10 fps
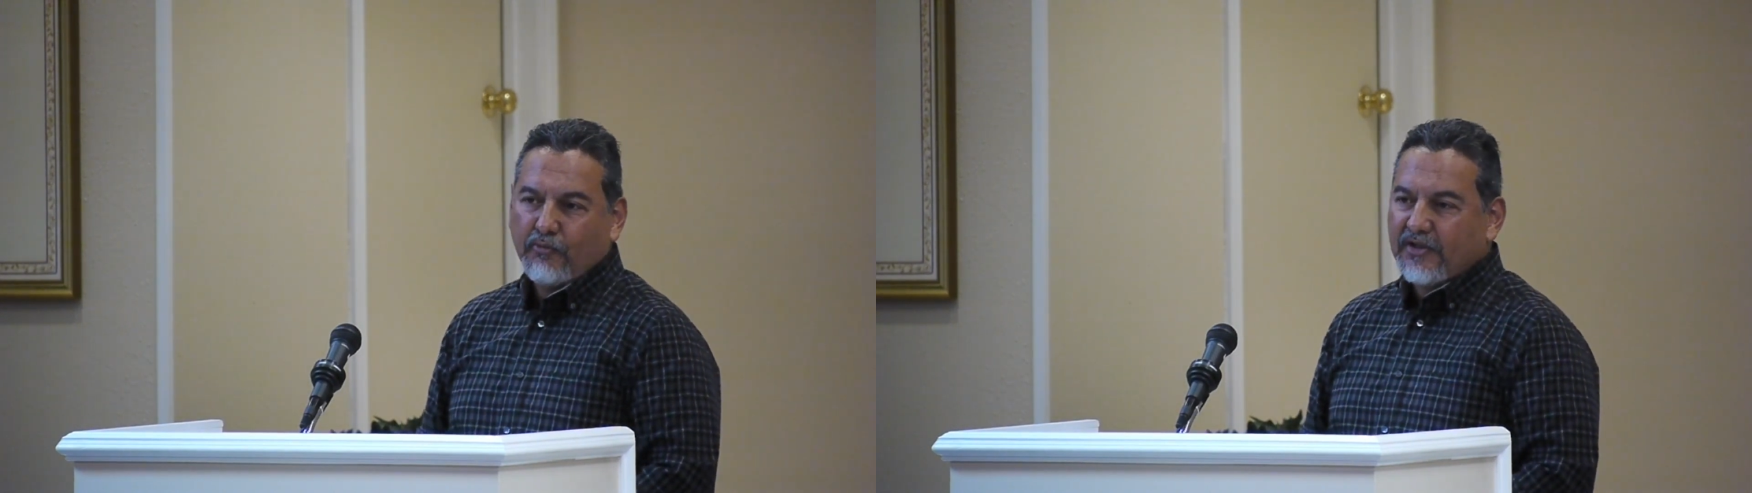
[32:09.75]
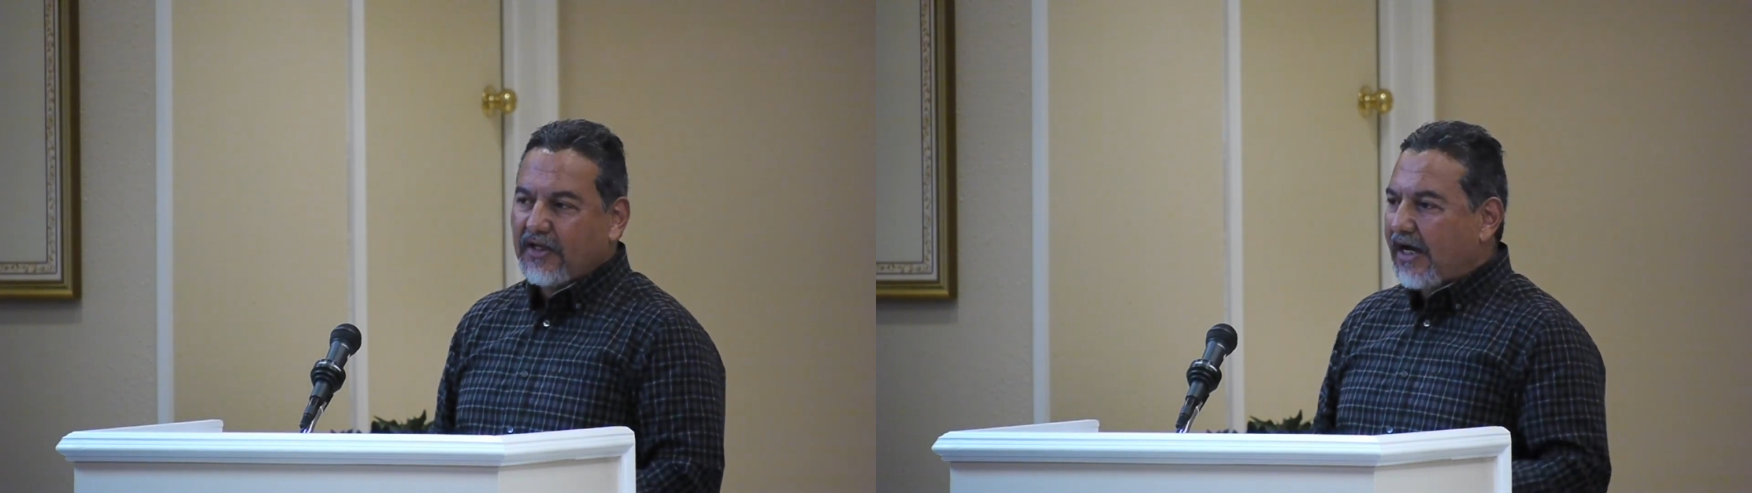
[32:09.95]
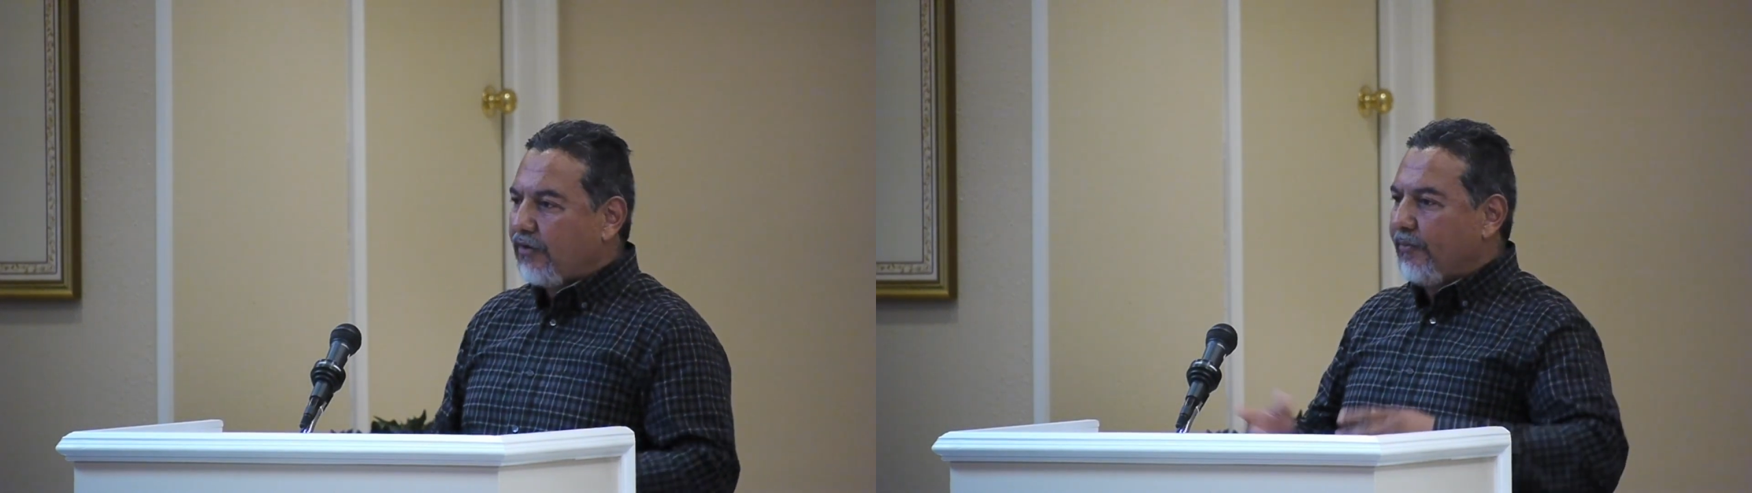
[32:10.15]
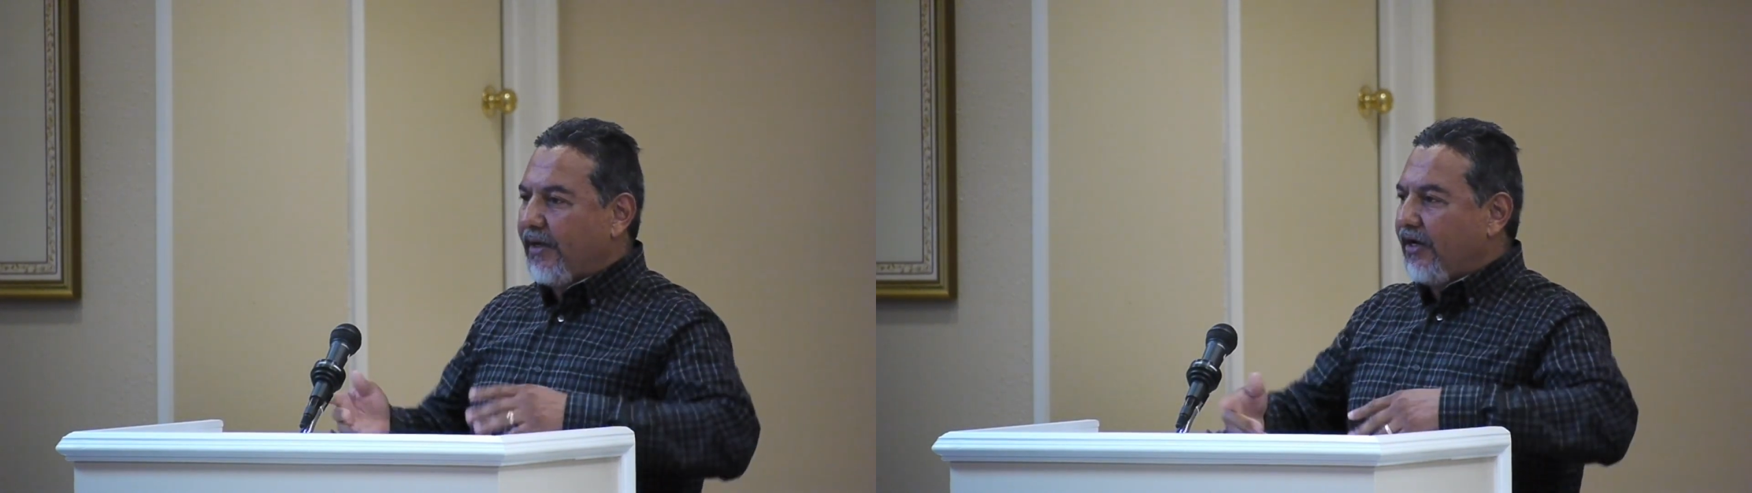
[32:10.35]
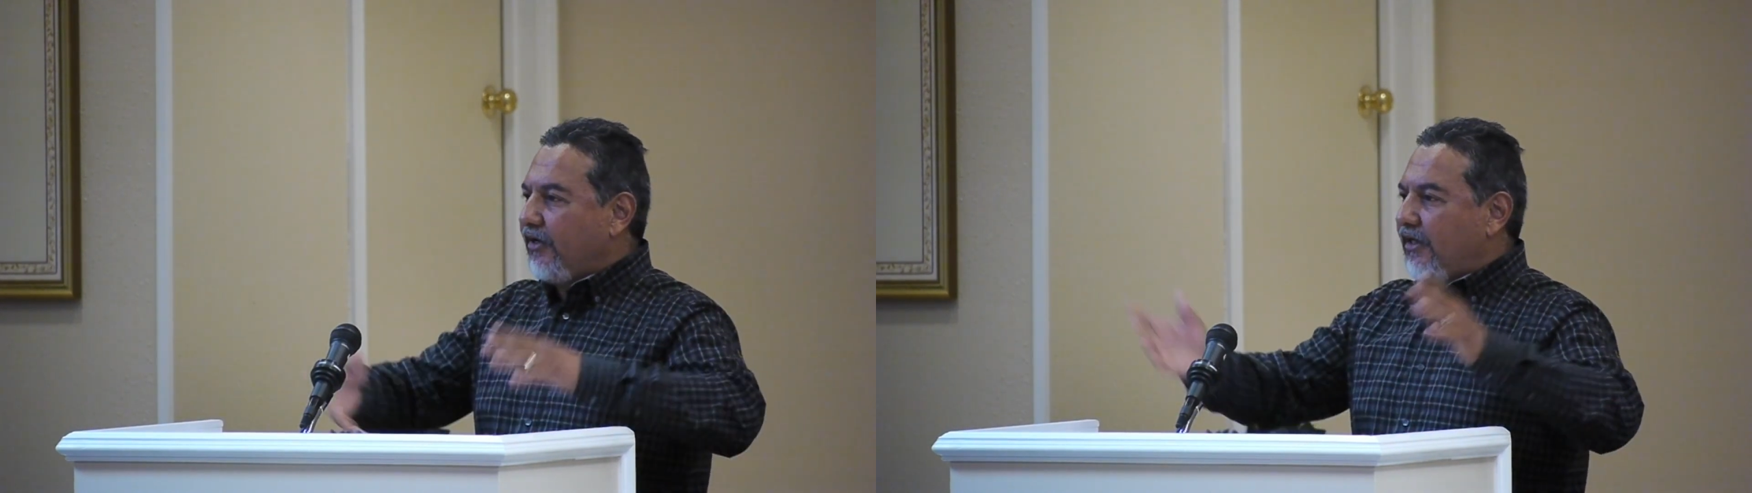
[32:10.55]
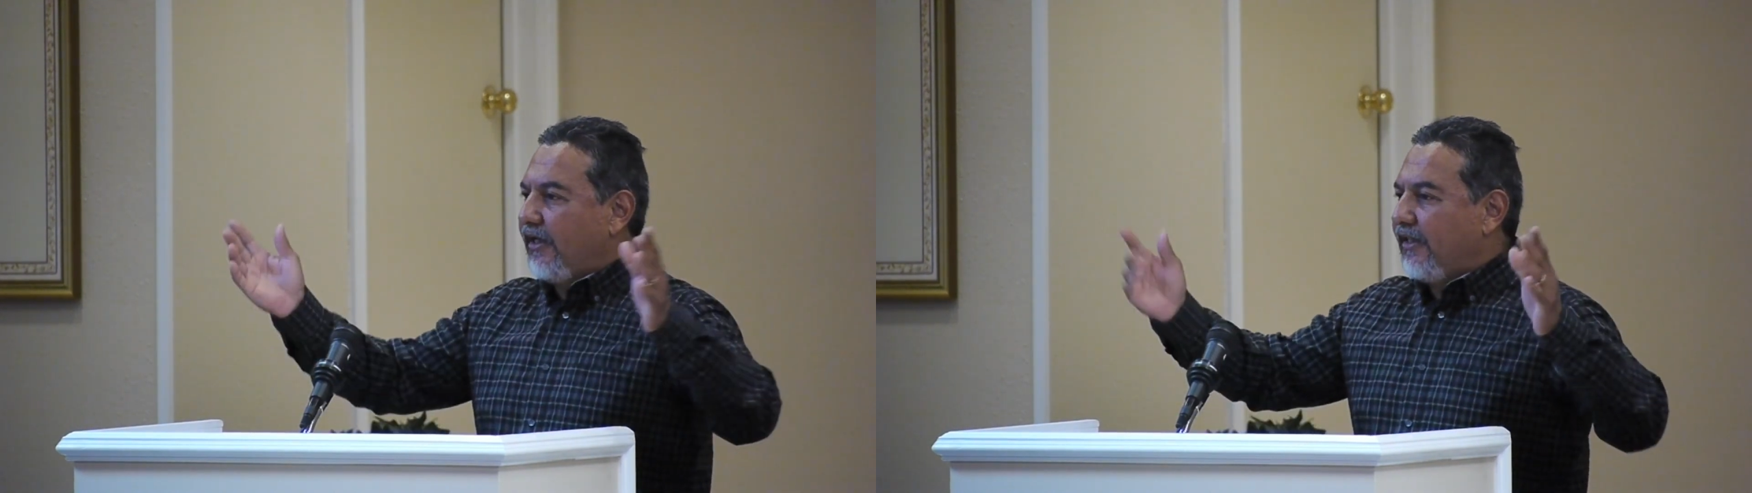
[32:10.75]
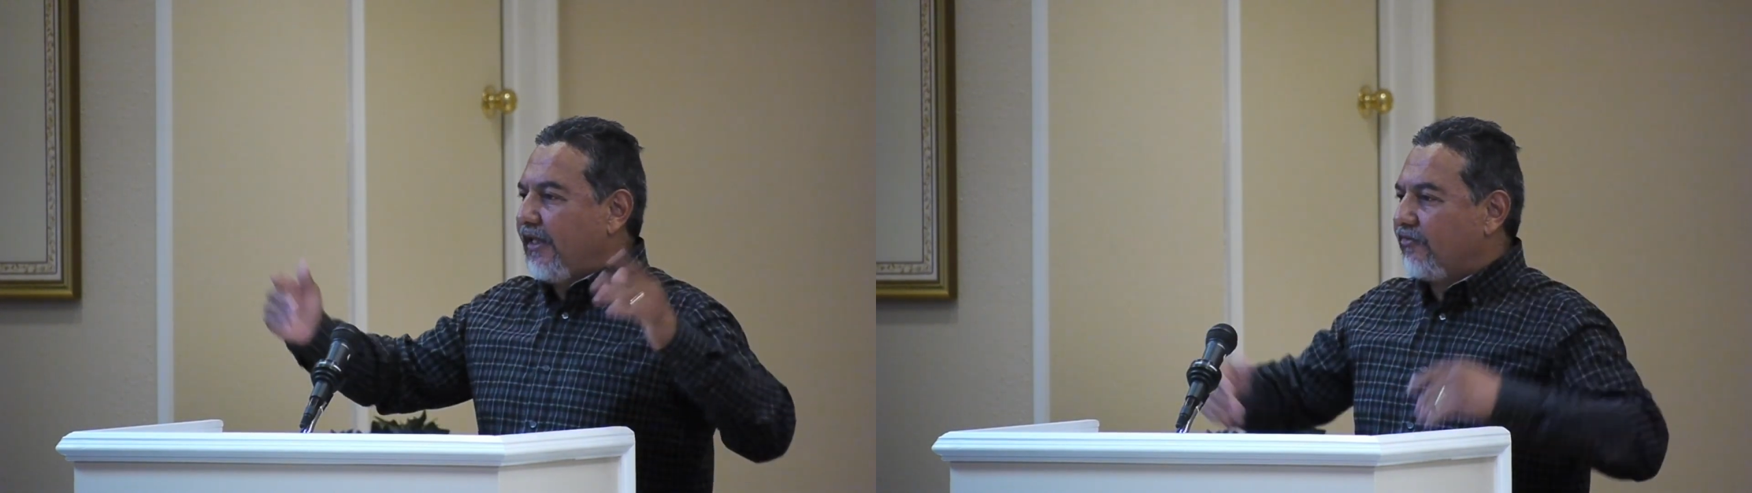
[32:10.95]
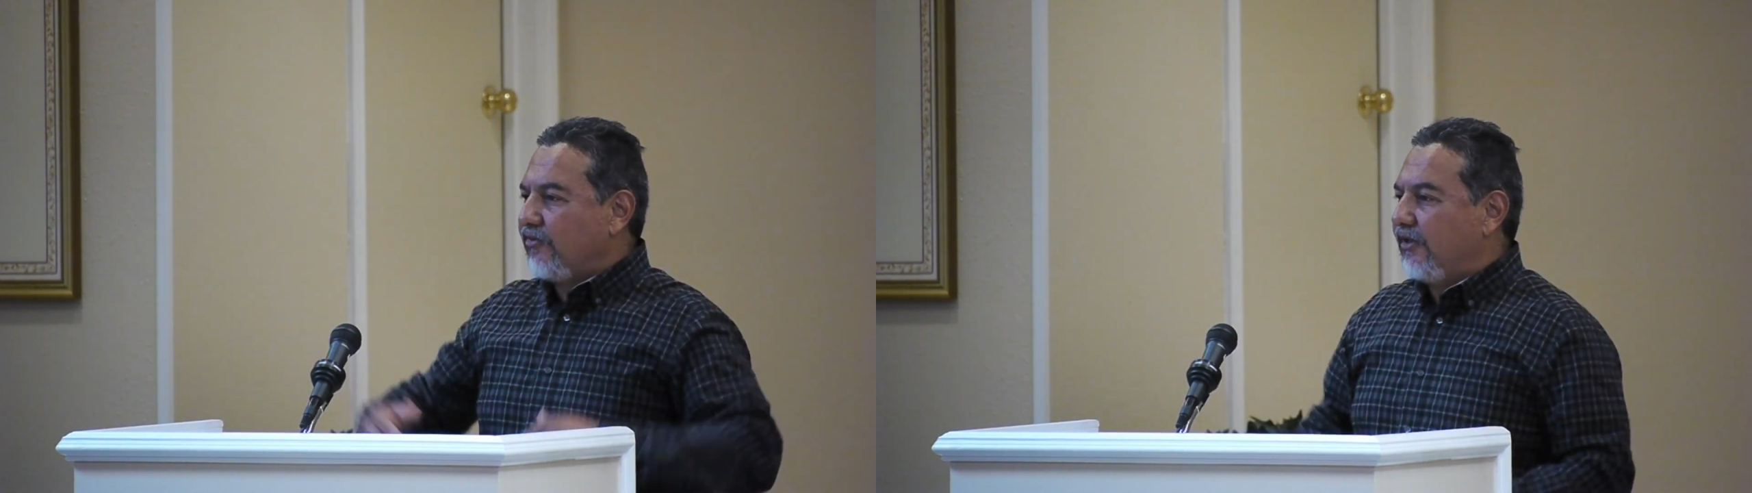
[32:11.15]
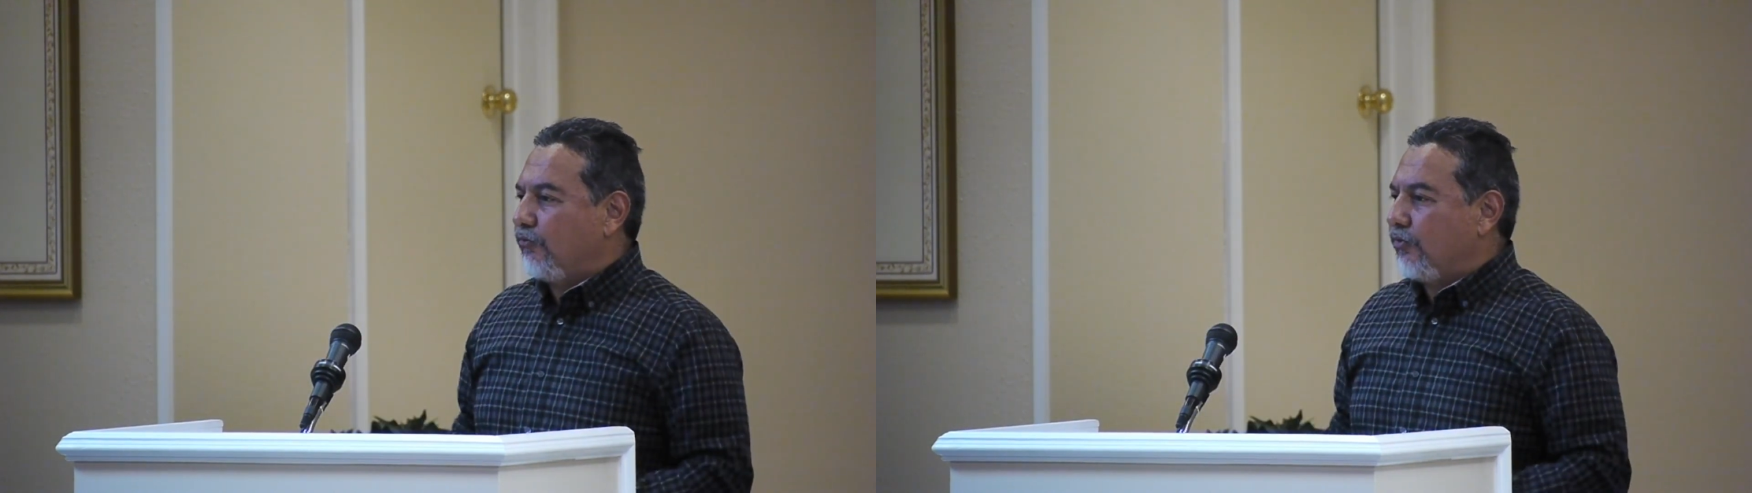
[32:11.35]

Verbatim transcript: We die, we bury and, and that's it.